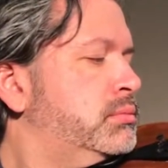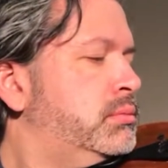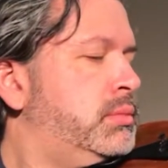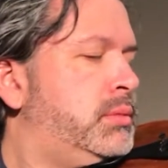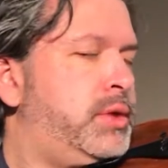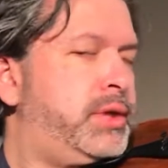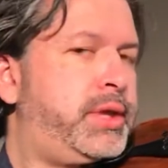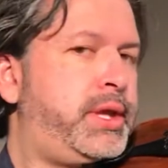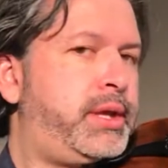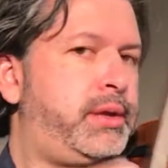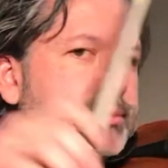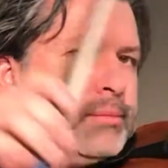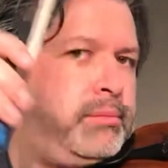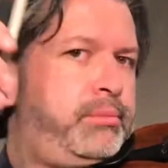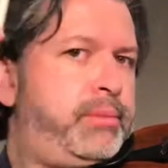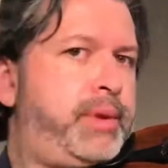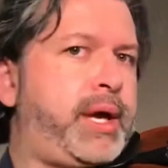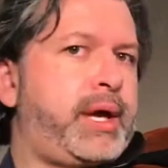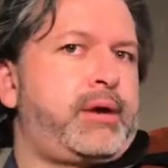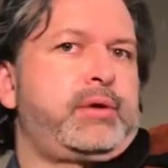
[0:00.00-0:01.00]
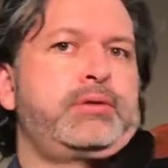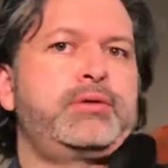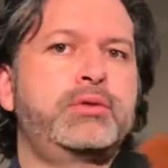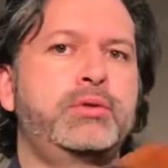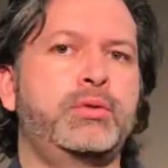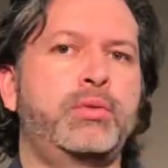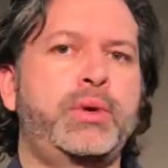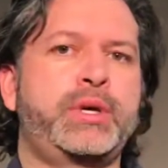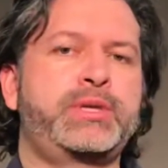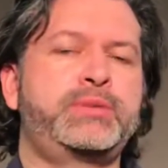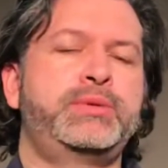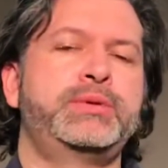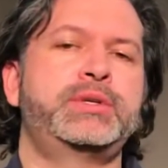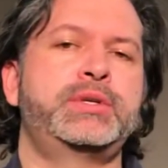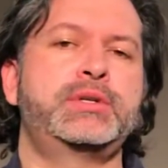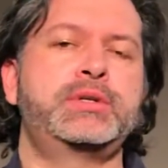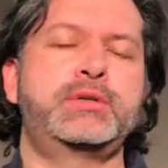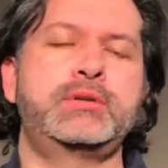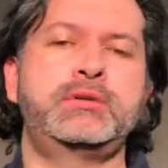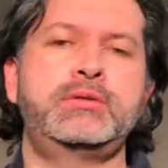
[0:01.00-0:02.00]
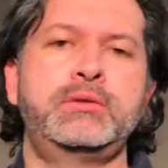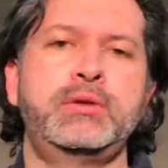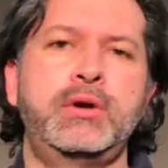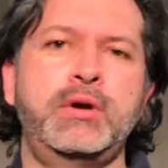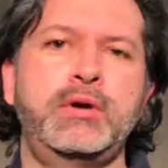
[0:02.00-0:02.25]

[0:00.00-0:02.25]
And then back to rest position.